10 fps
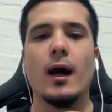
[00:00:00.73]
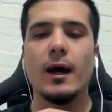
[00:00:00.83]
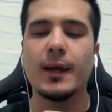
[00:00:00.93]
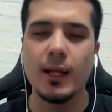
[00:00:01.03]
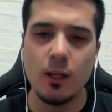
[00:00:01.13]

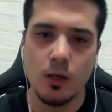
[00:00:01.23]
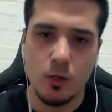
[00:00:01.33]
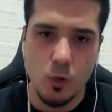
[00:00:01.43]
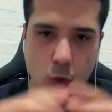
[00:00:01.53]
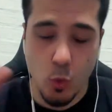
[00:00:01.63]
And
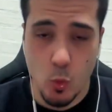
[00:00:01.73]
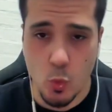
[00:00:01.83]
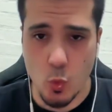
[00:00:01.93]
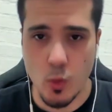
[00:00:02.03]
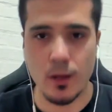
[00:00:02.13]

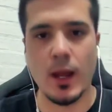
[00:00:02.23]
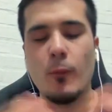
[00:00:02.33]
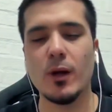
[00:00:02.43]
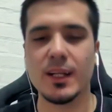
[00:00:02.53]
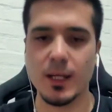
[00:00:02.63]
hello and
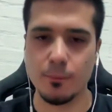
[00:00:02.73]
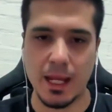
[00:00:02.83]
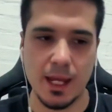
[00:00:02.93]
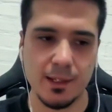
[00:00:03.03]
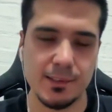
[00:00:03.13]
welcome,
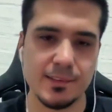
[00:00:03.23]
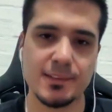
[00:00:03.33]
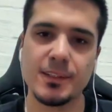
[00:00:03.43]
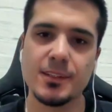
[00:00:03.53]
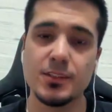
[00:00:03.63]
guys,
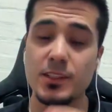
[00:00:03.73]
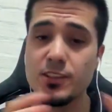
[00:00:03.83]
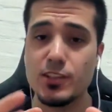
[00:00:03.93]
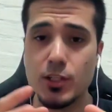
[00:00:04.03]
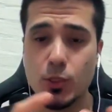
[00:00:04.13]
to
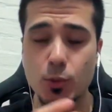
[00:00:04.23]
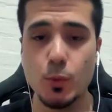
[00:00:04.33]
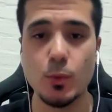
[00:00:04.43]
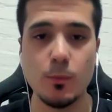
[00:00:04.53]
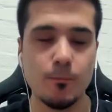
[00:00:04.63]
this
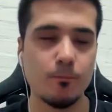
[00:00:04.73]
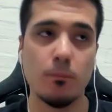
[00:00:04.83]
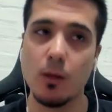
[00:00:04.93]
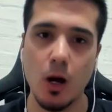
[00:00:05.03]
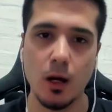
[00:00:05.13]
new
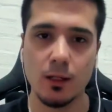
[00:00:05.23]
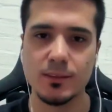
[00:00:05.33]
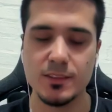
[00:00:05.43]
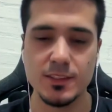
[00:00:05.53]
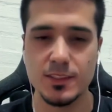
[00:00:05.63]
blog,
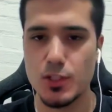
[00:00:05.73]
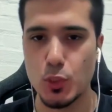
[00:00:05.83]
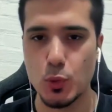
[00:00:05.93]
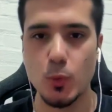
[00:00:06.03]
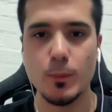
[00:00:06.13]
this
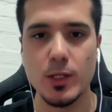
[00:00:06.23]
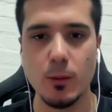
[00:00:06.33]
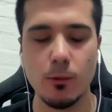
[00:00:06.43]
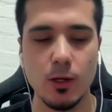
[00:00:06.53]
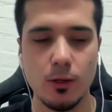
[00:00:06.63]
new video
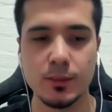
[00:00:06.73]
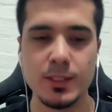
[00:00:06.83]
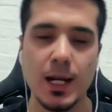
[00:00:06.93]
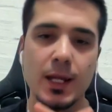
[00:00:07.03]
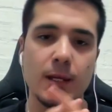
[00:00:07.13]
blog that
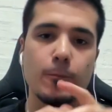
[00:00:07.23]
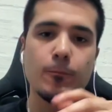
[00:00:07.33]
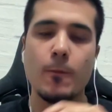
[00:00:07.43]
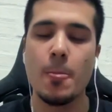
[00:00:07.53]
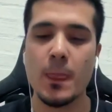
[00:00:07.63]
I'm
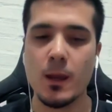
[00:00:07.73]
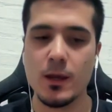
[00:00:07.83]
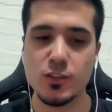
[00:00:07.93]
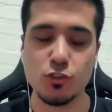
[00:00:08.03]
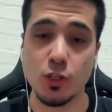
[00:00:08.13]

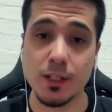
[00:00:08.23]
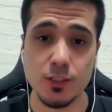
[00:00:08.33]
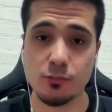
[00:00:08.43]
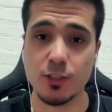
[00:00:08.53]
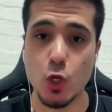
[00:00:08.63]
starting
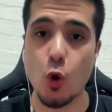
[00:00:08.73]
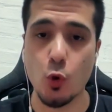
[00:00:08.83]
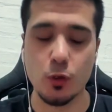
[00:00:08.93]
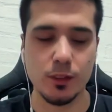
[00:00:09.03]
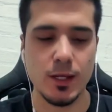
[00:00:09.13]
to
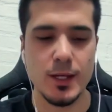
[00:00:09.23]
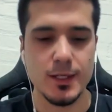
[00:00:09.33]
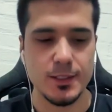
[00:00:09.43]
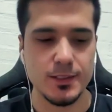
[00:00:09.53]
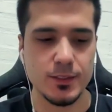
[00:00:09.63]
record.
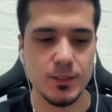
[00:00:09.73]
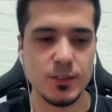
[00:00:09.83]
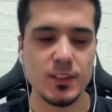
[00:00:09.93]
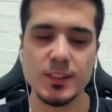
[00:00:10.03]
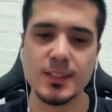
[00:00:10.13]
So,
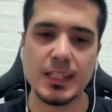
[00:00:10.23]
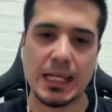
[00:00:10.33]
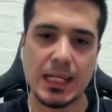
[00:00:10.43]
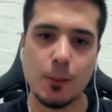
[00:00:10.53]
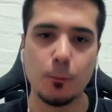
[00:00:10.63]
this is
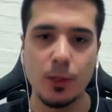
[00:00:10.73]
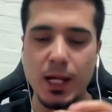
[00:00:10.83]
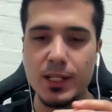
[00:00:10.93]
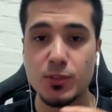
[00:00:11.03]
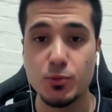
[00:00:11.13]
like a
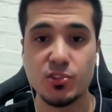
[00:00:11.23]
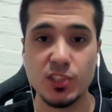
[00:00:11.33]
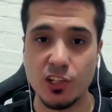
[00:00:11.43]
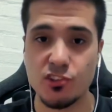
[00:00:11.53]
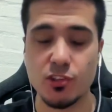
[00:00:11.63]
brand new
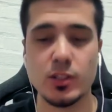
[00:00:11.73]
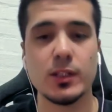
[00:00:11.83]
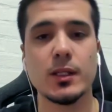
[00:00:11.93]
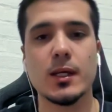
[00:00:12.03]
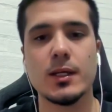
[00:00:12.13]

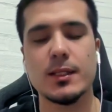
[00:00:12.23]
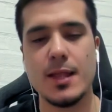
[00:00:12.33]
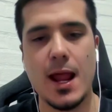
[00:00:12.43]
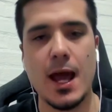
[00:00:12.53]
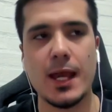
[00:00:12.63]
section that
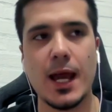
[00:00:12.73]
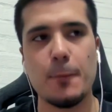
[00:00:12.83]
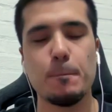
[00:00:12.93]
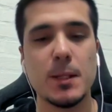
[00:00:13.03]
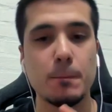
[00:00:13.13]
I
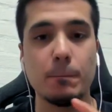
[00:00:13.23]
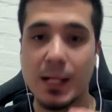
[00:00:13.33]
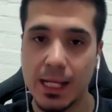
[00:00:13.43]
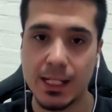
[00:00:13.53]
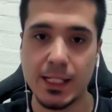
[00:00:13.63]
have been
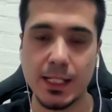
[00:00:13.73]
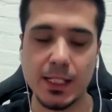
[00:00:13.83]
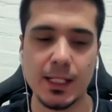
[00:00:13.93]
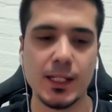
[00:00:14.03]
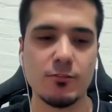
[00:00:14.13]

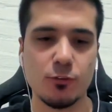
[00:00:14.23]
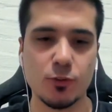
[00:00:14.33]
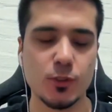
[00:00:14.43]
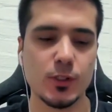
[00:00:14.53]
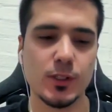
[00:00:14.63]
planning
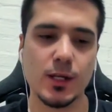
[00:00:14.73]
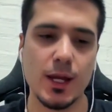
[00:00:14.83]
for